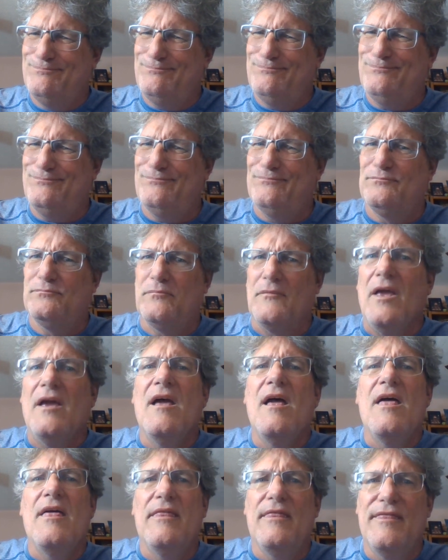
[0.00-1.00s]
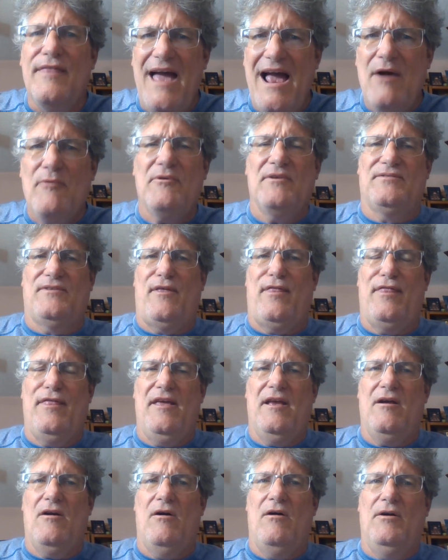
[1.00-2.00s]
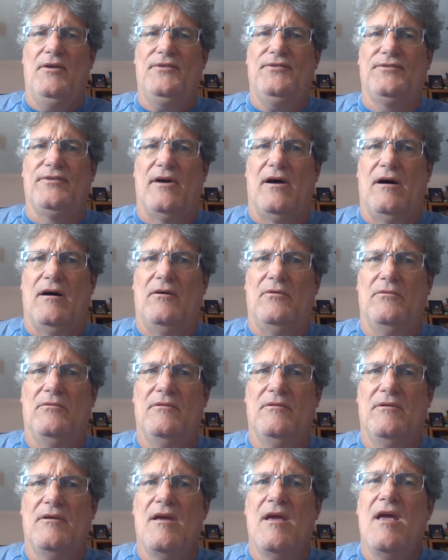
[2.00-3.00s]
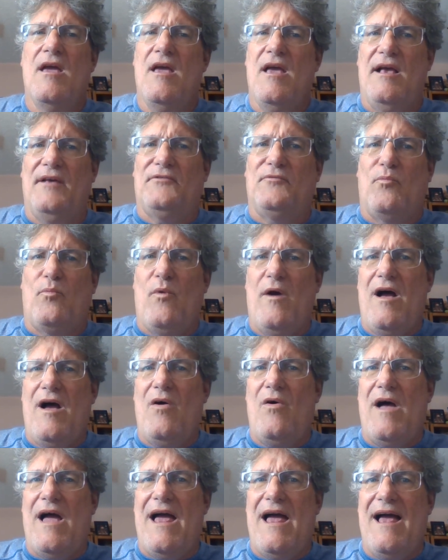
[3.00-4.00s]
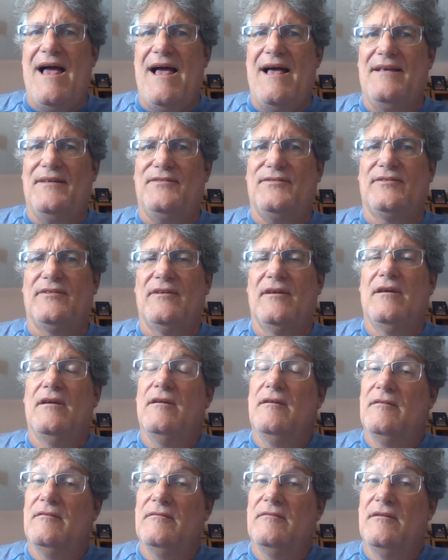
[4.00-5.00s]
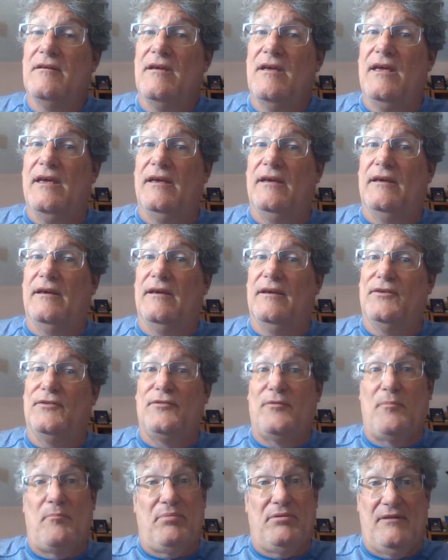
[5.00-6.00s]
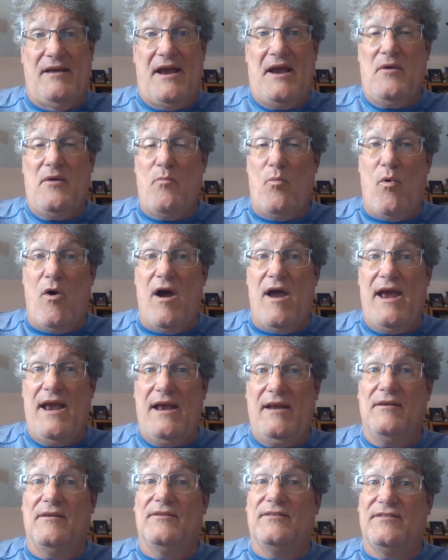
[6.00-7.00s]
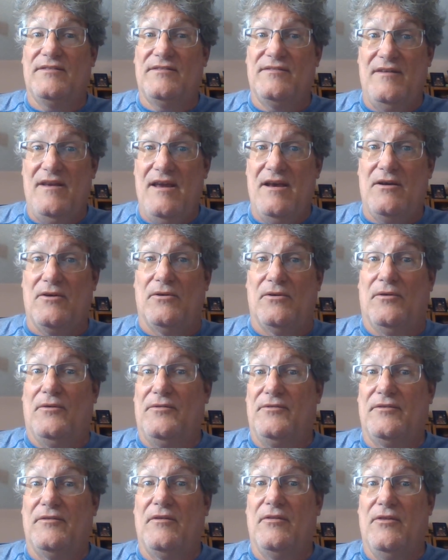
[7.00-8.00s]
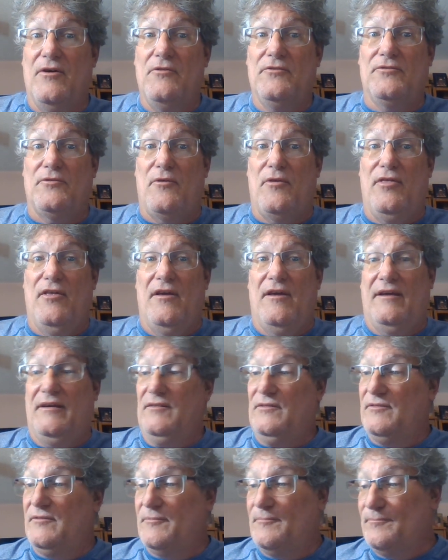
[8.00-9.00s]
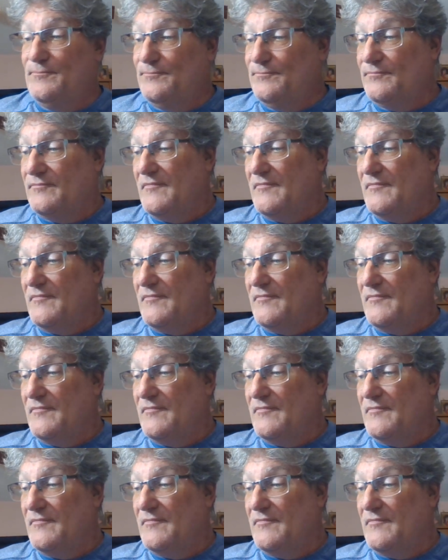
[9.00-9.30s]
that was a thing also, as well as his plain white sneakers. Those are things.